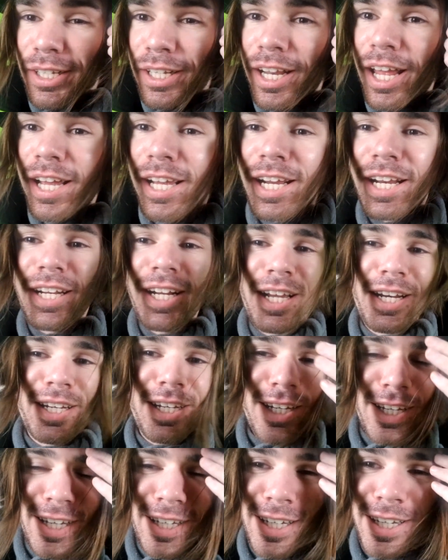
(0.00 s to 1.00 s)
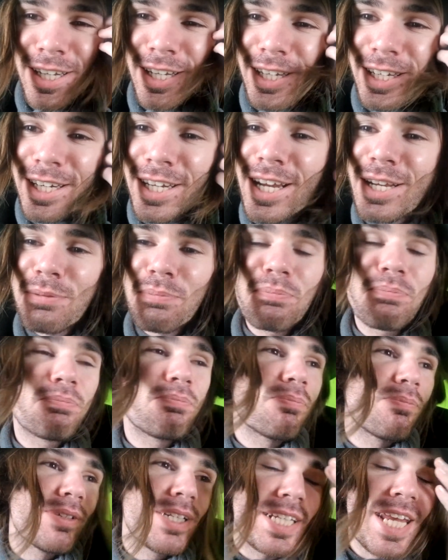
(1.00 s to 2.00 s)
like it gets
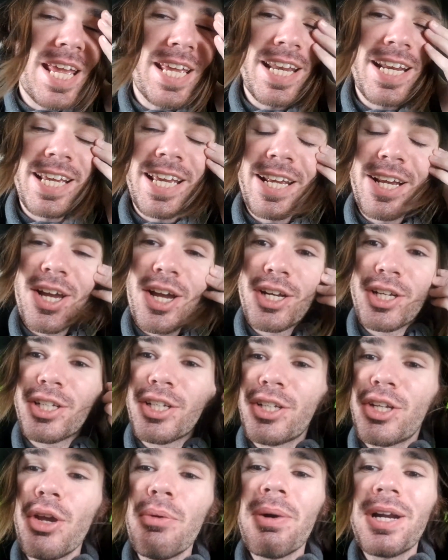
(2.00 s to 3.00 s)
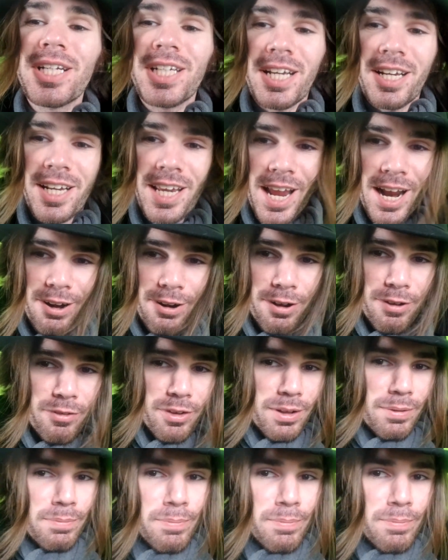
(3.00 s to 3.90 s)
taken too much good care of.